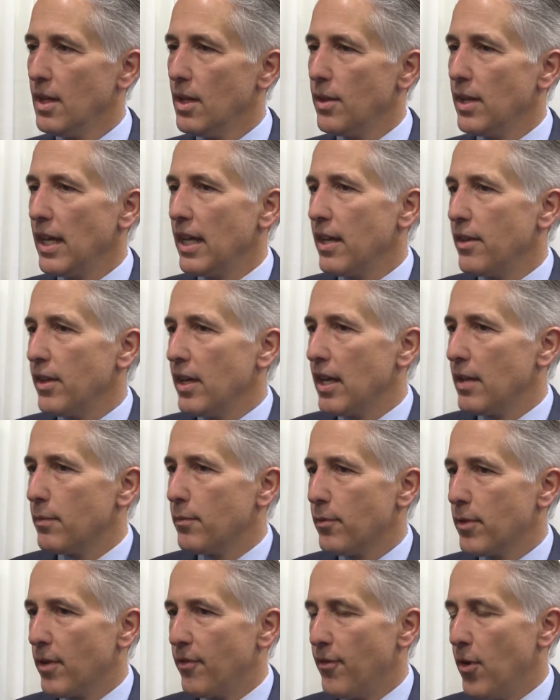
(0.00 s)

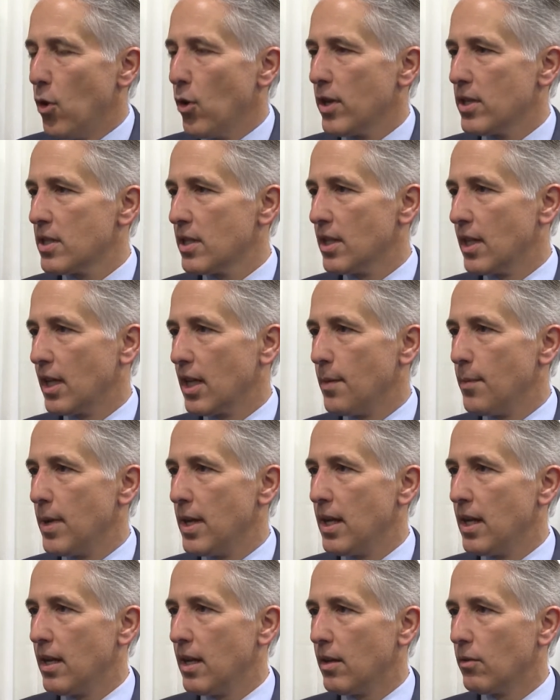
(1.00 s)
The focus in the
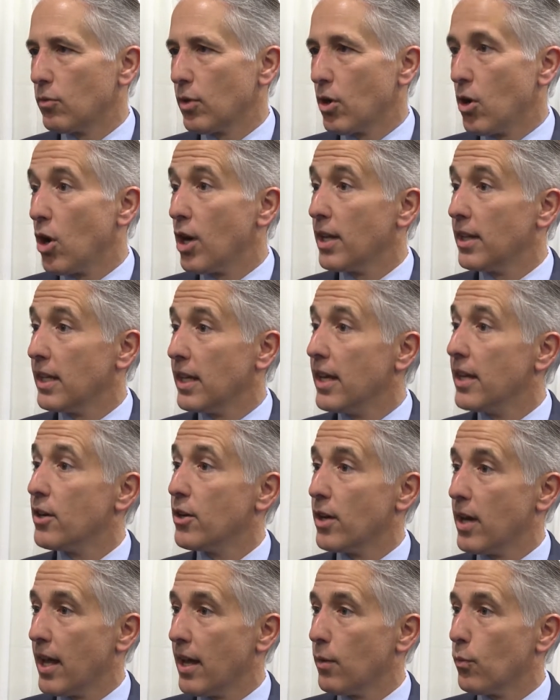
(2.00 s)
committee regarding the
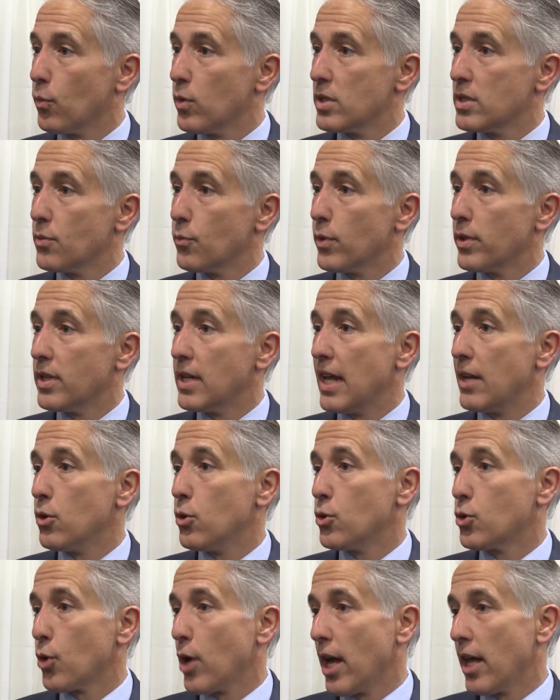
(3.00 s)
internet was with net
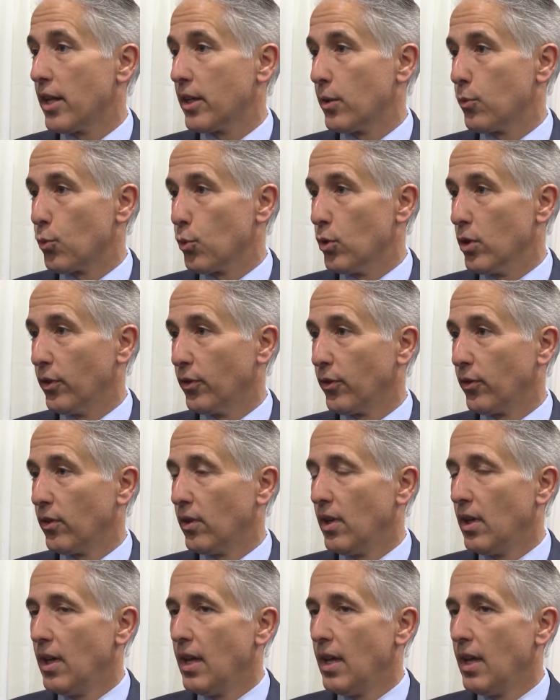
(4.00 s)
neutrality rules.